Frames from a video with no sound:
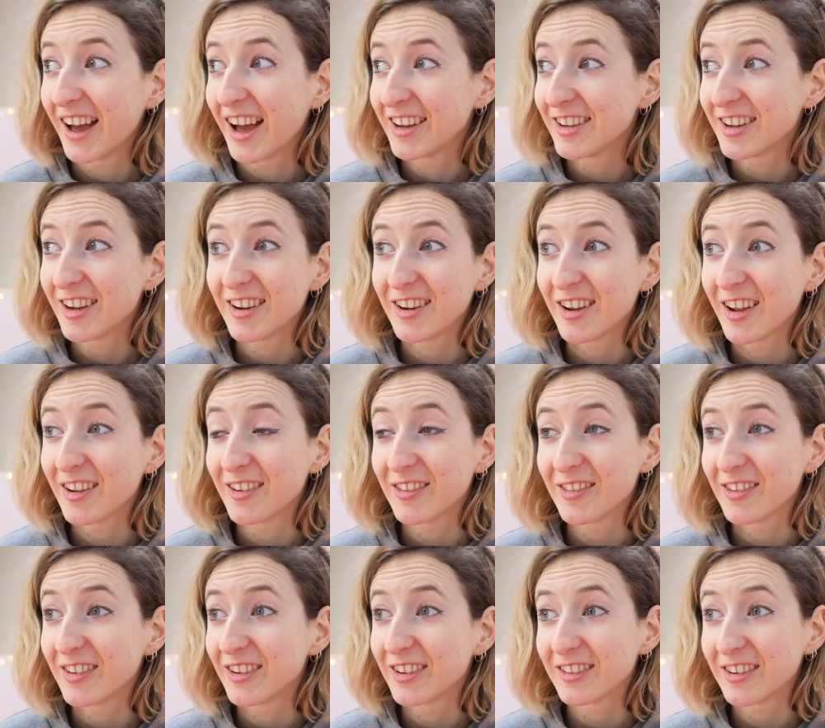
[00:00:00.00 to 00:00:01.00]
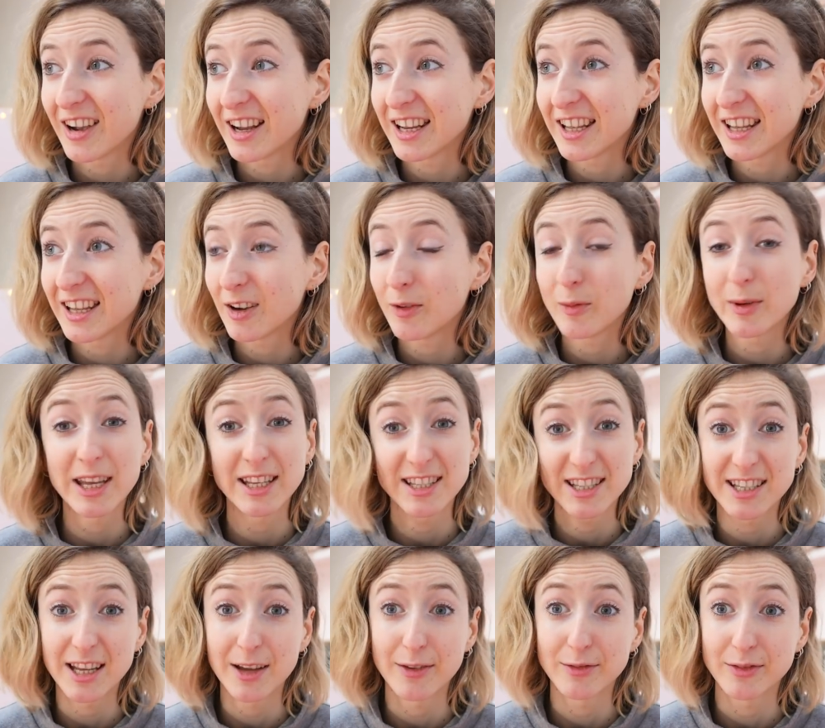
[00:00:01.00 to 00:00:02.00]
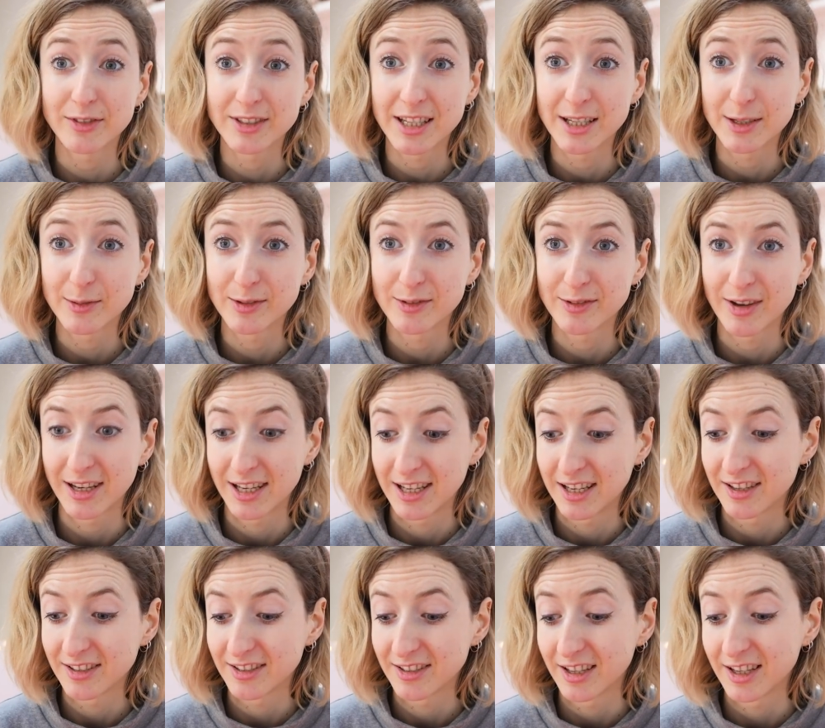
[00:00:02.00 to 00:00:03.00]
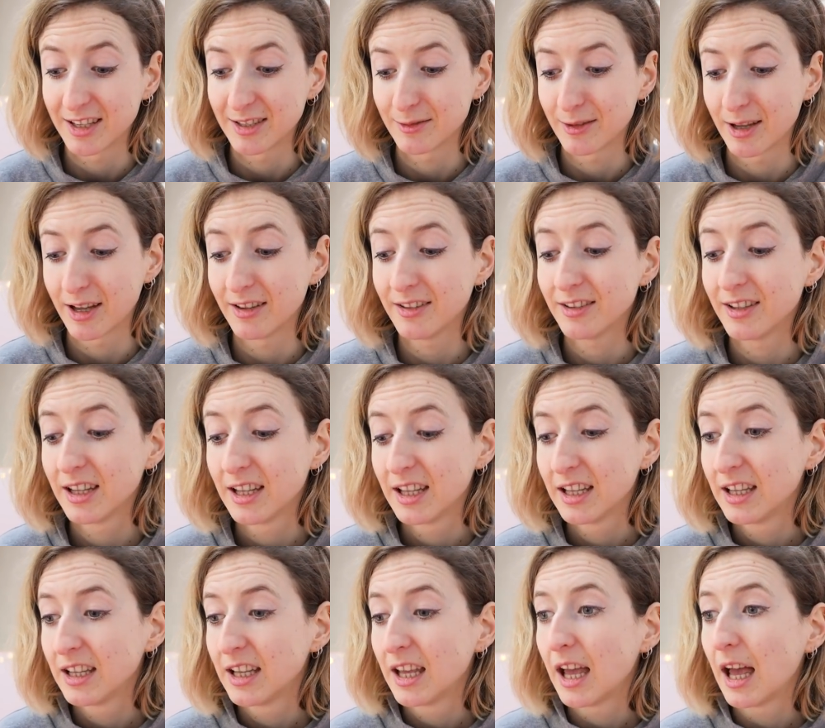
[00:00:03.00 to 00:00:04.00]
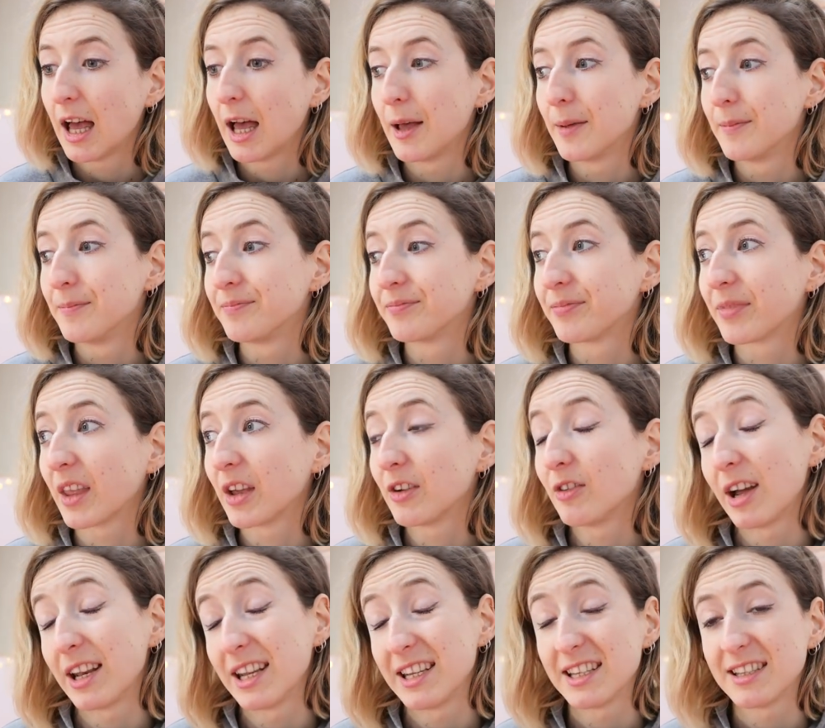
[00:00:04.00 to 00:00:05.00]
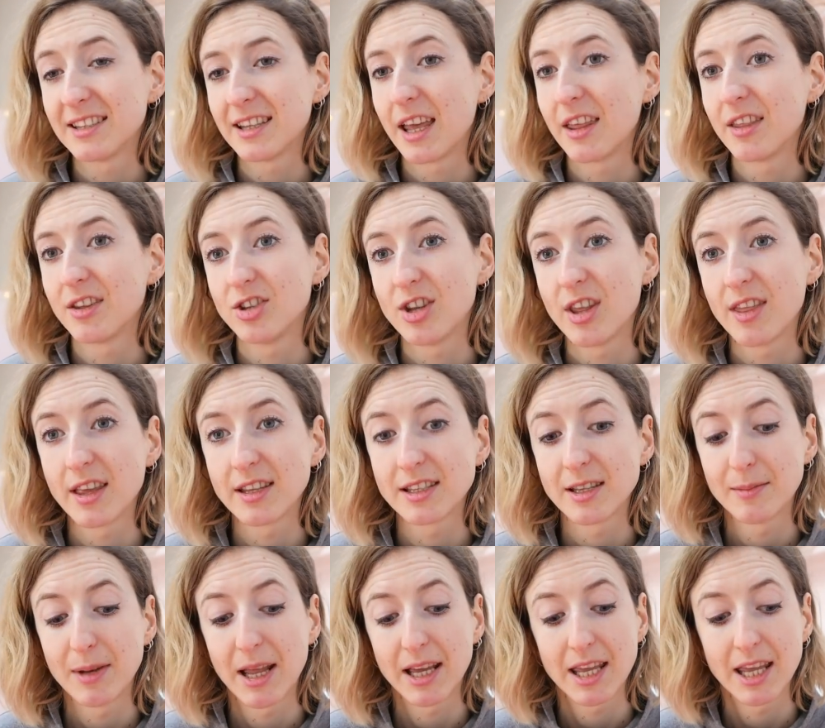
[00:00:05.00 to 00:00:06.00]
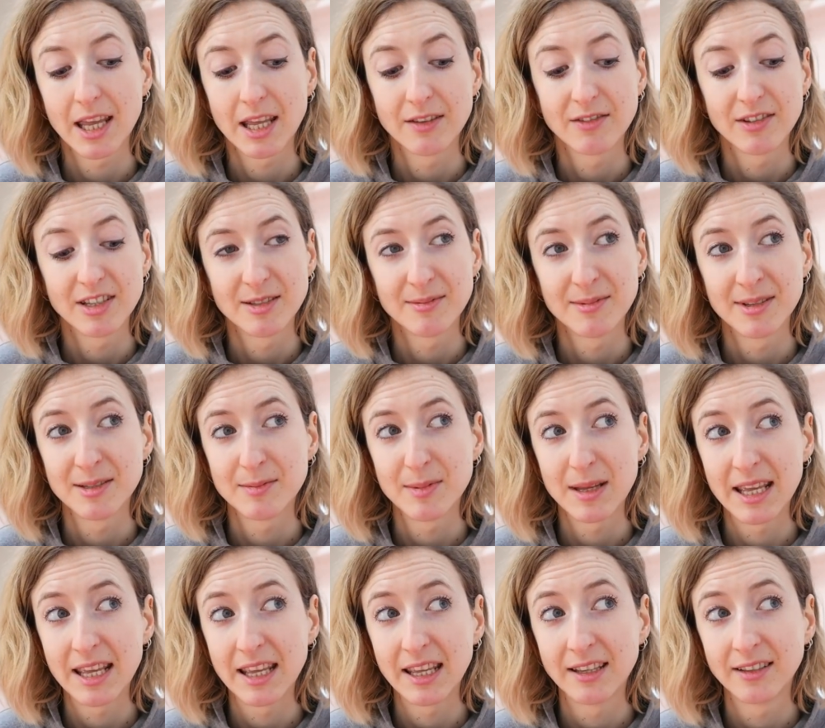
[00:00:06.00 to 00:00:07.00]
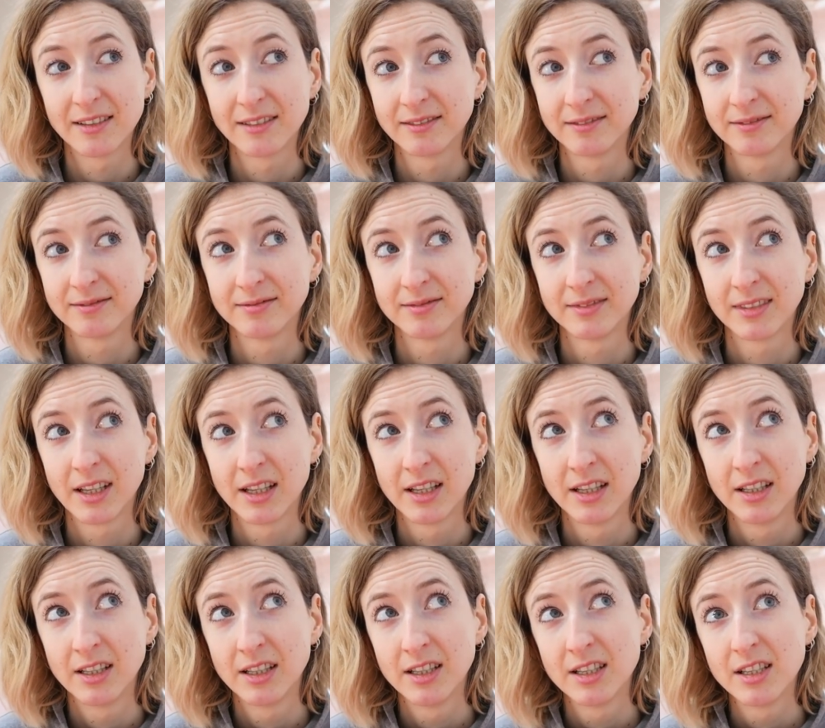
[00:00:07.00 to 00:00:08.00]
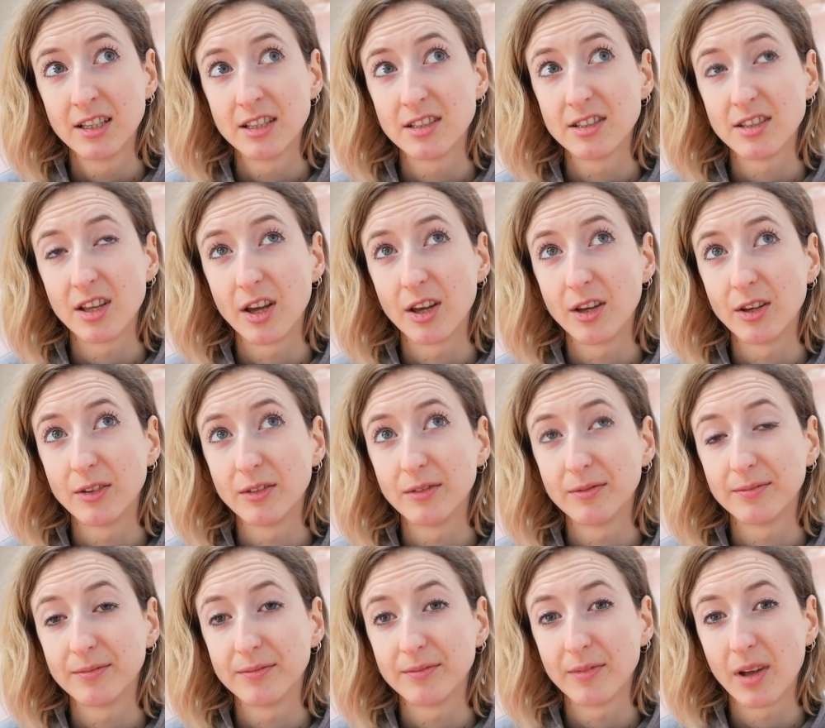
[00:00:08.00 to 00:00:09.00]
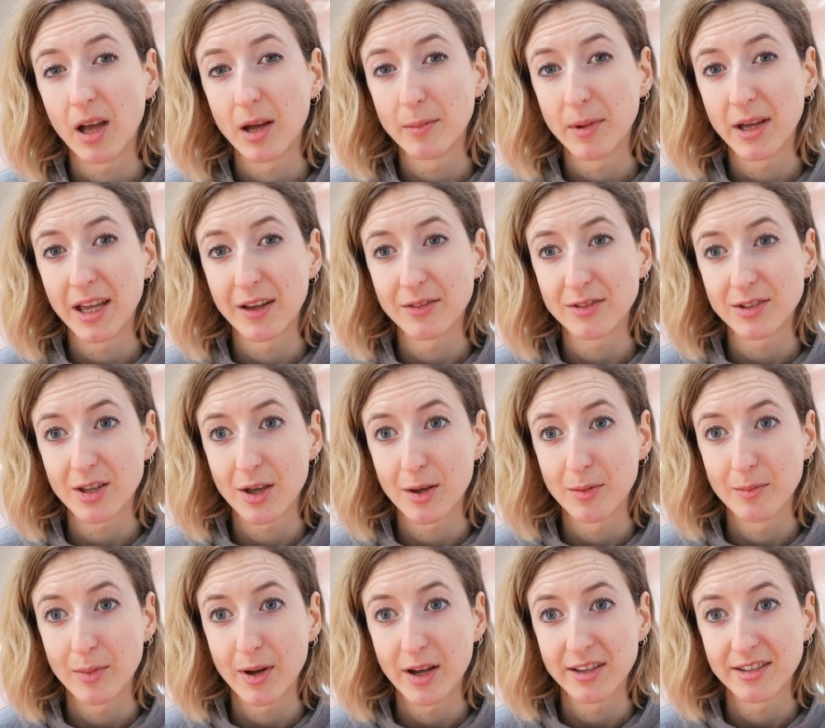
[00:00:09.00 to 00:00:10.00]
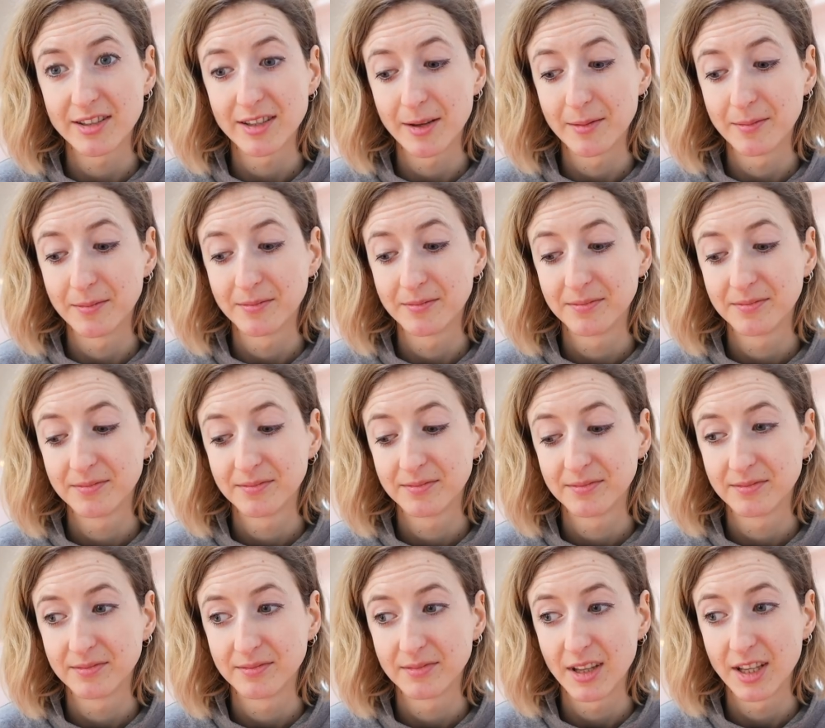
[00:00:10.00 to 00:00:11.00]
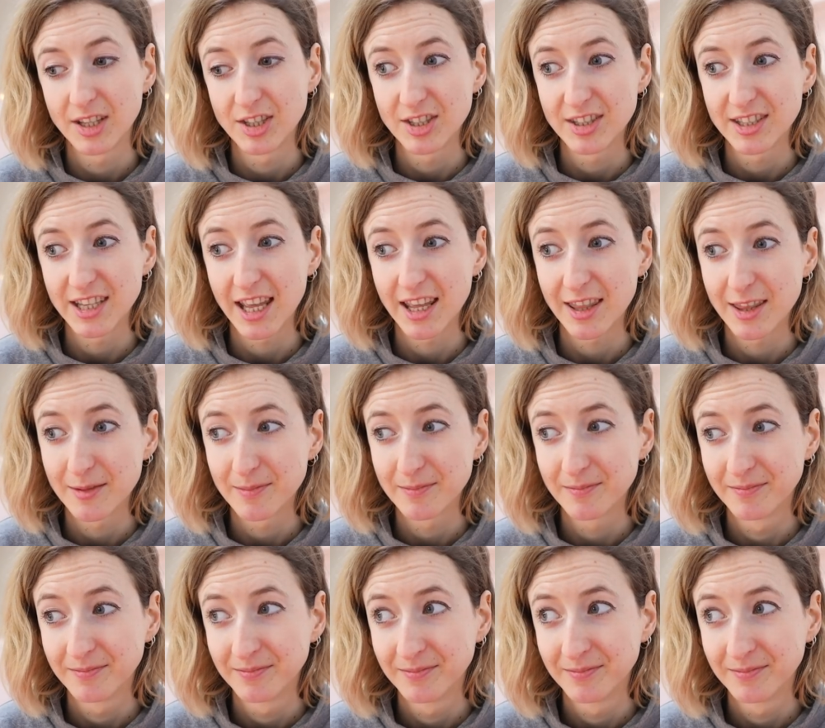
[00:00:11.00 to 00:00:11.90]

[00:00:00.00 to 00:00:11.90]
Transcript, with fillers: I don't know. Granny, oh, we did have dinner with Granny last night as well. Um, Granny did say that she thinks I'm lacking vitamin B, so I might have to go and buy some and just take them